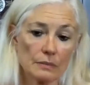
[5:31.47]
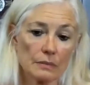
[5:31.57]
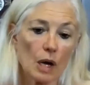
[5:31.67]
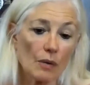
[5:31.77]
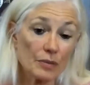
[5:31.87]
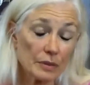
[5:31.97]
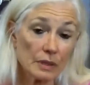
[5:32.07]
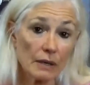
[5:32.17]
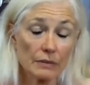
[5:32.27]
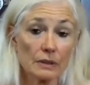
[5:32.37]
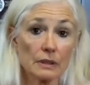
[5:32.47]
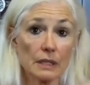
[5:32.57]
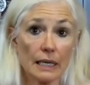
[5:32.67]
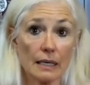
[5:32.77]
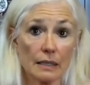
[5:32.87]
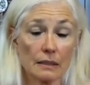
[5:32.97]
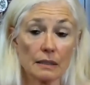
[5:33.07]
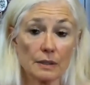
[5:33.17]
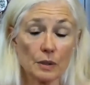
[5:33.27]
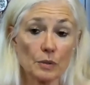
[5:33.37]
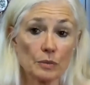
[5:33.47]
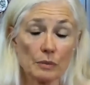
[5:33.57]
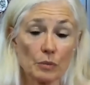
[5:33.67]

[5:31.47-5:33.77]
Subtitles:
comfort level and,